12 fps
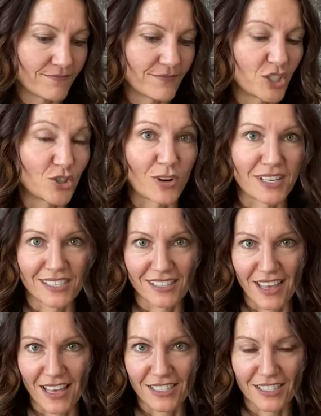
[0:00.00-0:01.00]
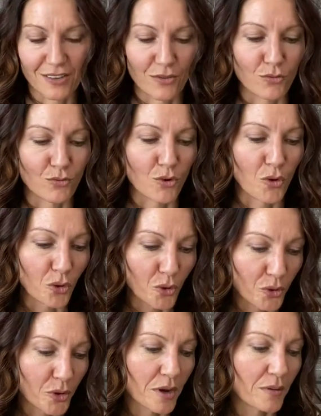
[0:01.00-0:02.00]
stress-less
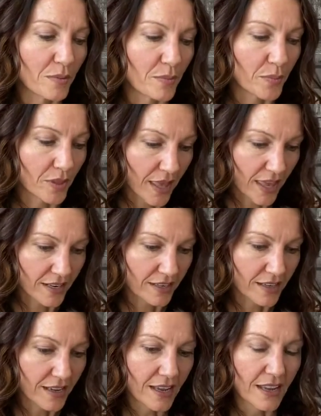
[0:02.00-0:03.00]
roller blend.